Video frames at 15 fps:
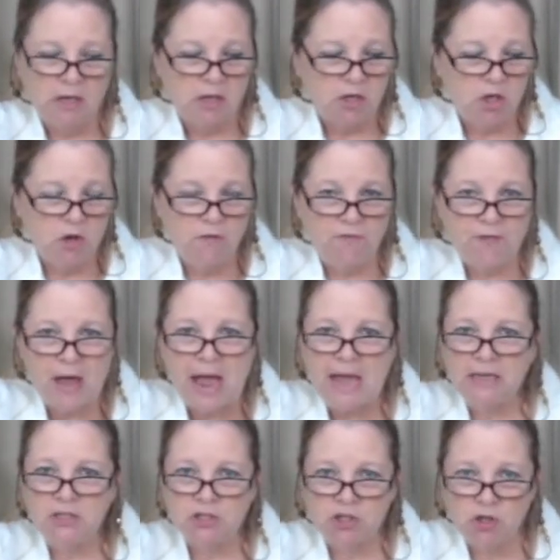You
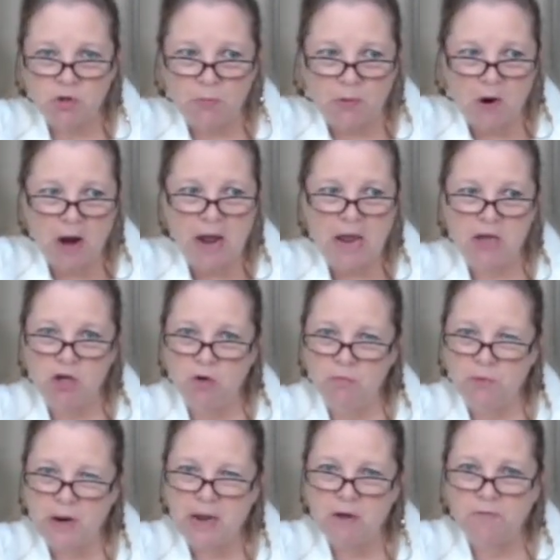fast, you pray, you
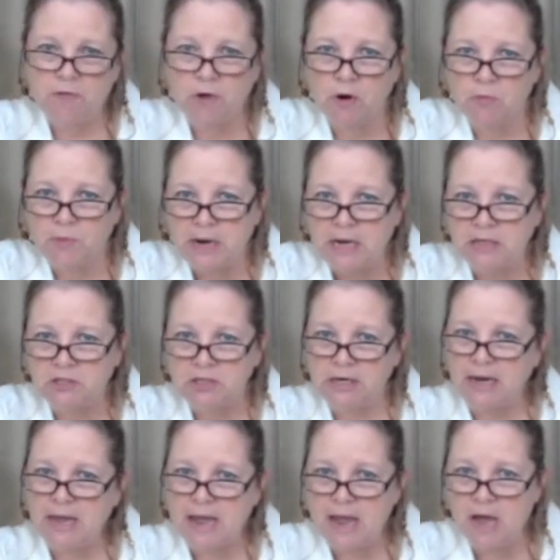read for a reason.
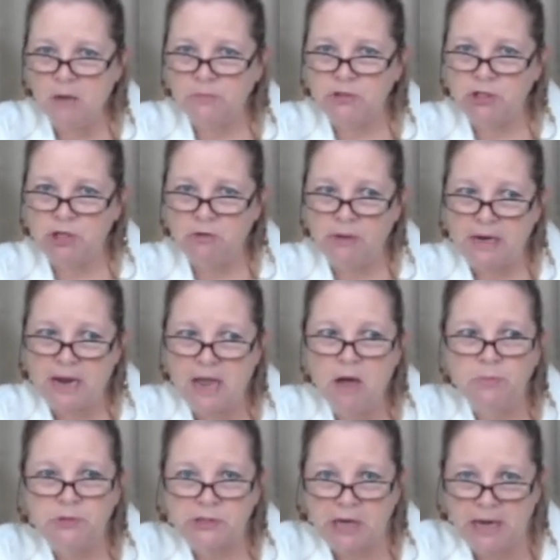It helps you, it
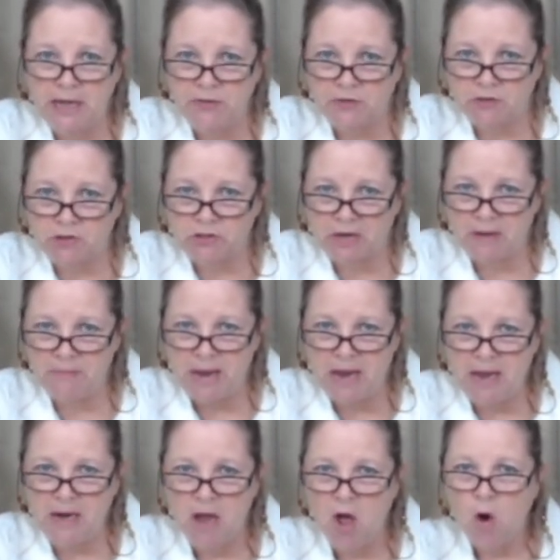helps others.
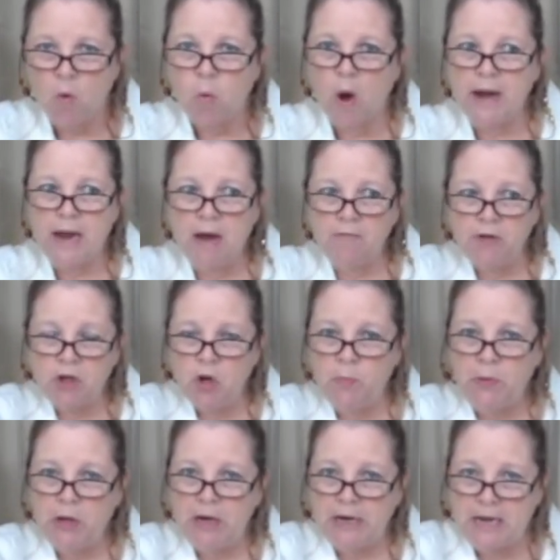Amen. Whatever you
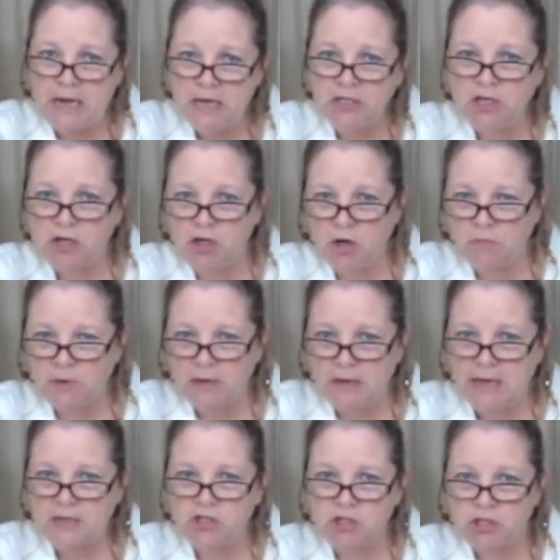put into your
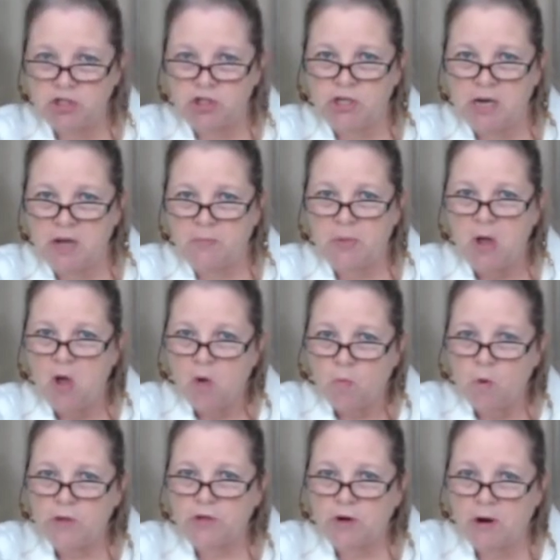relationship
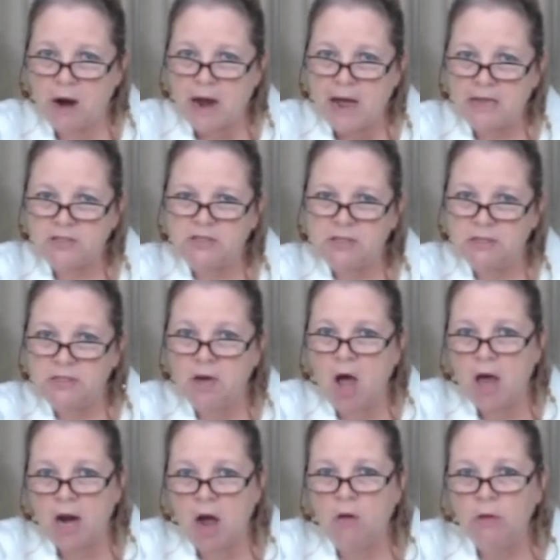with Christ is
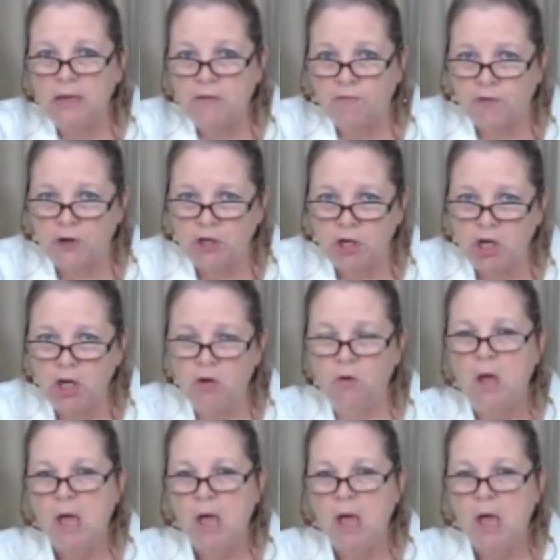not only for you,